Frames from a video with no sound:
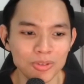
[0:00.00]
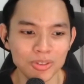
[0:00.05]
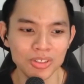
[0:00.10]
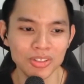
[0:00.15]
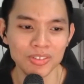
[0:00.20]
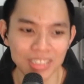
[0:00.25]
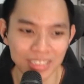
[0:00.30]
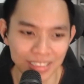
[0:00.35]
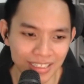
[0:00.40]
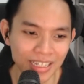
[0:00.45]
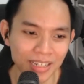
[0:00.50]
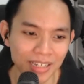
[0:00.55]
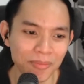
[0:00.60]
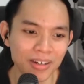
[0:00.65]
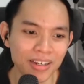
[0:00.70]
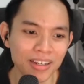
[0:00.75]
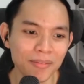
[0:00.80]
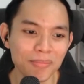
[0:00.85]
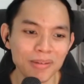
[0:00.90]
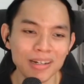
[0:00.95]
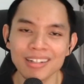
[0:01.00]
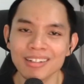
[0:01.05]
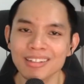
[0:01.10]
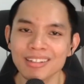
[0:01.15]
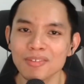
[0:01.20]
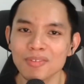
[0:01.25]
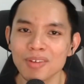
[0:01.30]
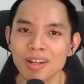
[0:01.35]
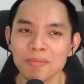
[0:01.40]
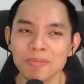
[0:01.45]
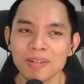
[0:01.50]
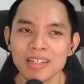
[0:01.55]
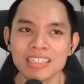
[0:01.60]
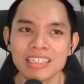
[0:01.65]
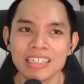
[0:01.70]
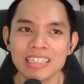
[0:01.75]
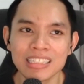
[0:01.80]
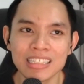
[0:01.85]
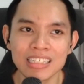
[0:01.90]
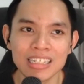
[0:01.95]
Most of the time, right? But a developer
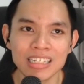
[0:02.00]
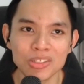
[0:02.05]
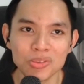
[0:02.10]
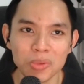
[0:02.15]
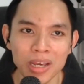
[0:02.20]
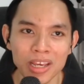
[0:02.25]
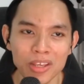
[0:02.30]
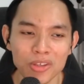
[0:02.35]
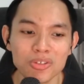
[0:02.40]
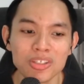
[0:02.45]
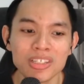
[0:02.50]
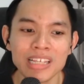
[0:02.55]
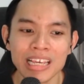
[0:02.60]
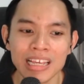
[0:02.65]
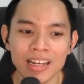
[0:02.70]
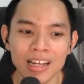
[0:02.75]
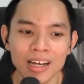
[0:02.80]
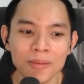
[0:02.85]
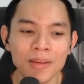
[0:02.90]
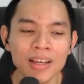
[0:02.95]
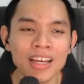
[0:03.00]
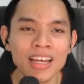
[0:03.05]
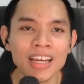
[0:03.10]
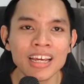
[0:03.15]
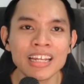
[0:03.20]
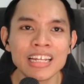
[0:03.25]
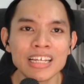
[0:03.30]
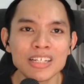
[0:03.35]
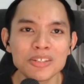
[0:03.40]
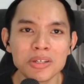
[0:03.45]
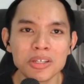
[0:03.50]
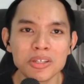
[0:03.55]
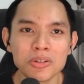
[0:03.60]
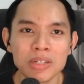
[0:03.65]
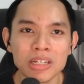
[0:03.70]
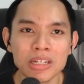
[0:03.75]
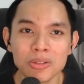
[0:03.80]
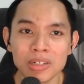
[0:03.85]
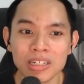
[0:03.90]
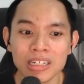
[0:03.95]
agency is where you scale up, and that's where you
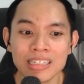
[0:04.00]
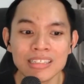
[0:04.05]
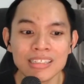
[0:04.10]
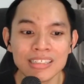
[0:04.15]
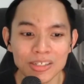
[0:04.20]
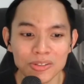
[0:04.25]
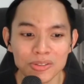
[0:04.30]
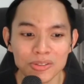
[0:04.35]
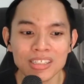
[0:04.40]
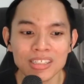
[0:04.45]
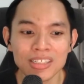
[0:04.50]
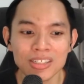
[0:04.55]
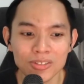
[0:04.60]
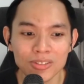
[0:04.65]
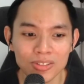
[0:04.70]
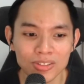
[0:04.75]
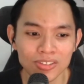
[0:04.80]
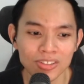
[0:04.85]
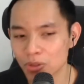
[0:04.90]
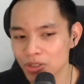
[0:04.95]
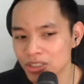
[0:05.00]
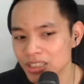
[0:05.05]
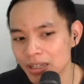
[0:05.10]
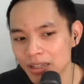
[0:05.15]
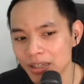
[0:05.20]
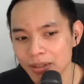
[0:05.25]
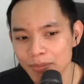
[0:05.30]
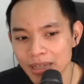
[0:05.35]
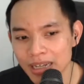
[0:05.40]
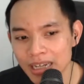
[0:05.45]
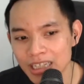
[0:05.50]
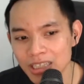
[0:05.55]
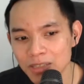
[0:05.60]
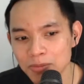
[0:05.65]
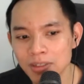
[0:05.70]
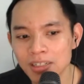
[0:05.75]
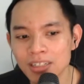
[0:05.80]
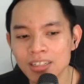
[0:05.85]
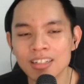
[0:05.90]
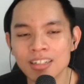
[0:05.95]
need to learn sales skills, project
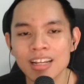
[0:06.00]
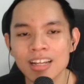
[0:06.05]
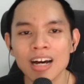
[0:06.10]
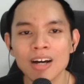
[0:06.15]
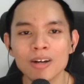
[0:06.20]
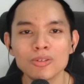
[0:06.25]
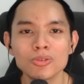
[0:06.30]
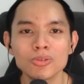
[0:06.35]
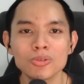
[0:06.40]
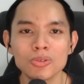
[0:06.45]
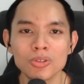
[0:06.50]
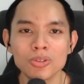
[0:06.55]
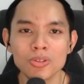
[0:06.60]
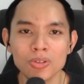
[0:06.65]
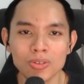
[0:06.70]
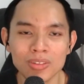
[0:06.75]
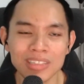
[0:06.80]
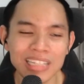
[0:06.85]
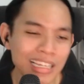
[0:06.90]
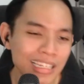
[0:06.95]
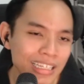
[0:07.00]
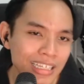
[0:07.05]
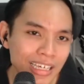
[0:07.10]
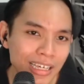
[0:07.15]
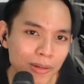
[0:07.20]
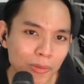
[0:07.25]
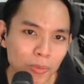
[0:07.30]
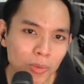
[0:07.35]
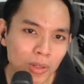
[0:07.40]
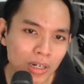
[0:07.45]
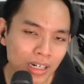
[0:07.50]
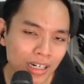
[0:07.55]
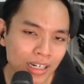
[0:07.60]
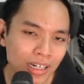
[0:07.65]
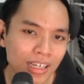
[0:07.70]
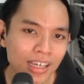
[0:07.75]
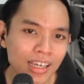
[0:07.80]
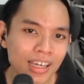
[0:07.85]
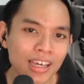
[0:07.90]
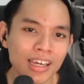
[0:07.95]
management, how to, delegate
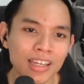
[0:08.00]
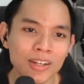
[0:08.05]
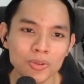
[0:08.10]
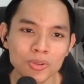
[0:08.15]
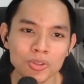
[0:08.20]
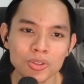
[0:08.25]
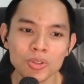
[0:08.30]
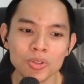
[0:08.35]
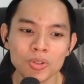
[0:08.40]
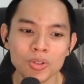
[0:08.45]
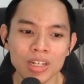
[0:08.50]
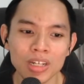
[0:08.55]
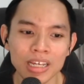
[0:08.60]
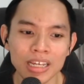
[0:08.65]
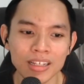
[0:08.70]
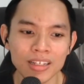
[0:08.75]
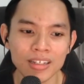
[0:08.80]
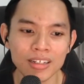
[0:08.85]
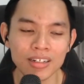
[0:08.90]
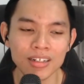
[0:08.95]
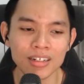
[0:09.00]
work, and also like